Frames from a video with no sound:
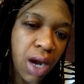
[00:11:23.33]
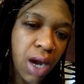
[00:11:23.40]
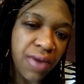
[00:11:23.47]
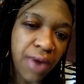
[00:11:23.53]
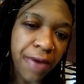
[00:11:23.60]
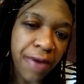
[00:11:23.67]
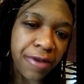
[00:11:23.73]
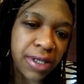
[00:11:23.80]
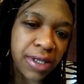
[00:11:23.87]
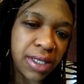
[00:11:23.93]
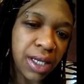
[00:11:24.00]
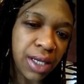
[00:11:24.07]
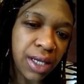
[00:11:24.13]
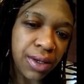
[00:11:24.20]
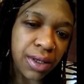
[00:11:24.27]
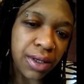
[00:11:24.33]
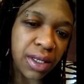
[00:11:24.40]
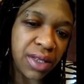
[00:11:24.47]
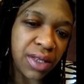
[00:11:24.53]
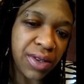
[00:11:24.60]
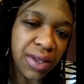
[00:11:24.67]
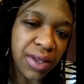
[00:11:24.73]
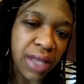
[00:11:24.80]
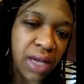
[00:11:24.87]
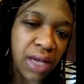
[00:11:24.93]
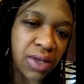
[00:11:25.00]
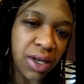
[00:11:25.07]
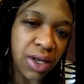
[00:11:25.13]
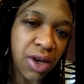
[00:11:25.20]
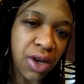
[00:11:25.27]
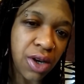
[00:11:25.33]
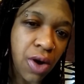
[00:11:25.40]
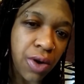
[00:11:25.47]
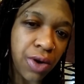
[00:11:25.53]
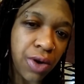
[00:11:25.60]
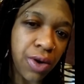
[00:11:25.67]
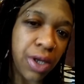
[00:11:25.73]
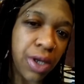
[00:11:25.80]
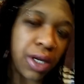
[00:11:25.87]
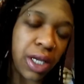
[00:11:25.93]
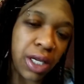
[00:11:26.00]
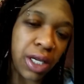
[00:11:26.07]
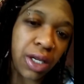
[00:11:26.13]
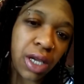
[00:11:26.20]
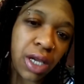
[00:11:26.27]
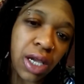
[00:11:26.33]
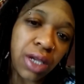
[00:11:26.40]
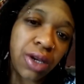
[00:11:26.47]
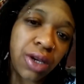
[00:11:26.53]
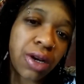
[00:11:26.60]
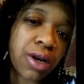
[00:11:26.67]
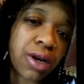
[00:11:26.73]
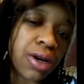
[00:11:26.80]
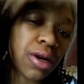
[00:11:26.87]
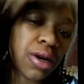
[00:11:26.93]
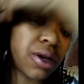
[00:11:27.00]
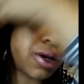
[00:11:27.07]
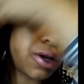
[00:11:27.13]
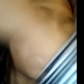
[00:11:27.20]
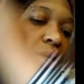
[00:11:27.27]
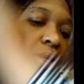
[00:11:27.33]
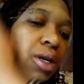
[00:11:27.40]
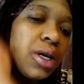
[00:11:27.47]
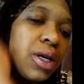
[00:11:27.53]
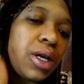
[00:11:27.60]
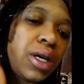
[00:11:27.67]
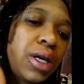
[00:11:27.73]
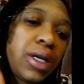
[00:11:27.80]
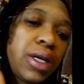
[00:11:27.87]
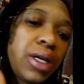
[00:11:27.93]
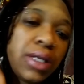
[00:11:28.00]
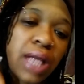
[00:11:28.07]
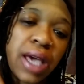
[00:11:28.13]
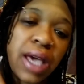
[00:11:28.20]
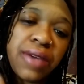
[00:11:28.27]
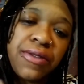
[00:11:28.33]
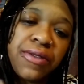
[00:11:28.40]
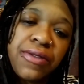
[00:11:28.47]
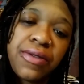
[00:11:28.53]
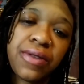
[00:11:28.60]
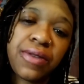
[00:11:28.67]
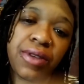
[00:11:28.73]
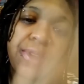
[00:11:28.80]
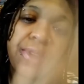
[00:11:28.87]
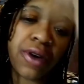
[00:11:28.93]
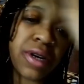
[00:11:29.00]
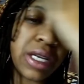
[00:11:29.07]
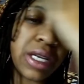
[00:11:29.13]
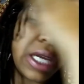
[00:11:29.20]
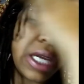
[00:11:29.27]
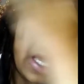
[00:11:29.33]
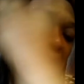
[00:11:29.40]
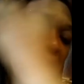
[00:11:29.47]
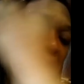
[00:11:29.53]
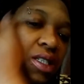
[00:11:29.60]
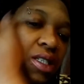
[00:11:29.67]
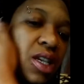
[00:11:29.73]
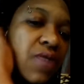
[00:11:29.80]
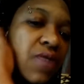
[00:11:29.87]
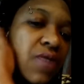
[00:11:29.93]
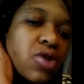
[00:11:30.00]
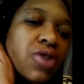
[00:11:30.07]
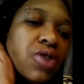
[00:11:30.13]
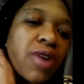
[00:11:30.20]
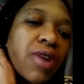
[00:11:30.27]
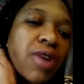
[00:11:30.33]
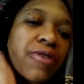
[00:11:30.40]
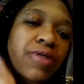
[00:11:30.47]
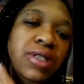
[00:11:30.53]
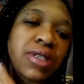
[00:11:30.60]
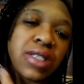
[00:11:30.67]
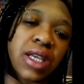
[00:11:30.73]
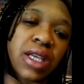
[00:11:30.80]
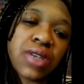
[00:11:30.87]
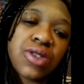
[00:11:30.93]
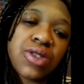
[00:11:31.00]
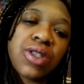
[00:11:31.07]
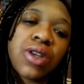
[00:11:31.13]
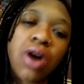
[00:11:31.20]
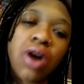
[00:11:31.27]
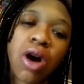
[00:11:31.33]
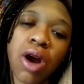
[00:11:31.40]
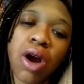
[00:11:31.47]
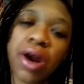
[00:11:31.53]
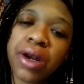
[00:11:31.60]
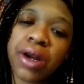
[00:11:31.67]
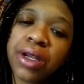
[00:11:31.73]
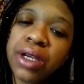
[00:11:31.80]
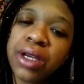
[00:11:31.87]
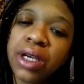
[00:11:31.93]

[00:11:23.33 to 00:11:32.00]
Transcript: reference it, the things that are going on in your life during the day. See if you can reference things to the card.